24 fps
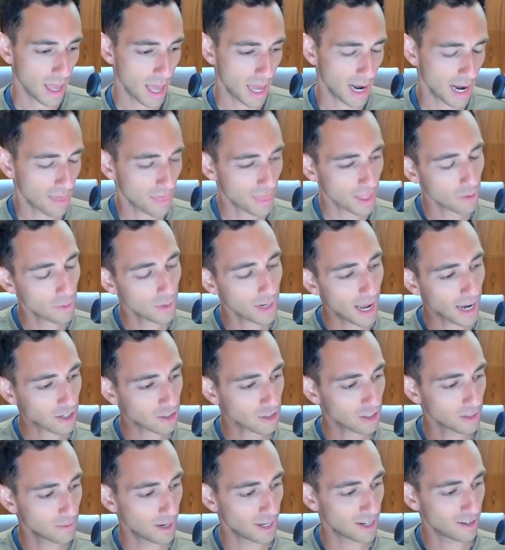I think what
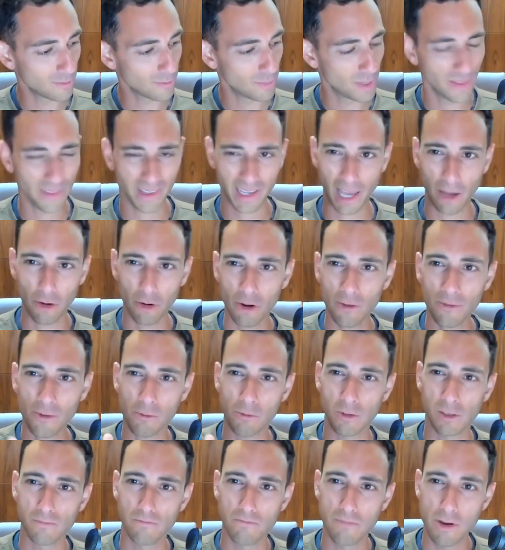actually might have been like, I don't know if it
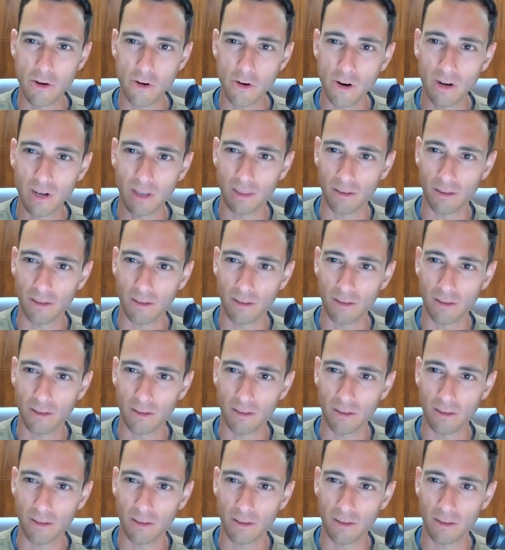was mirrored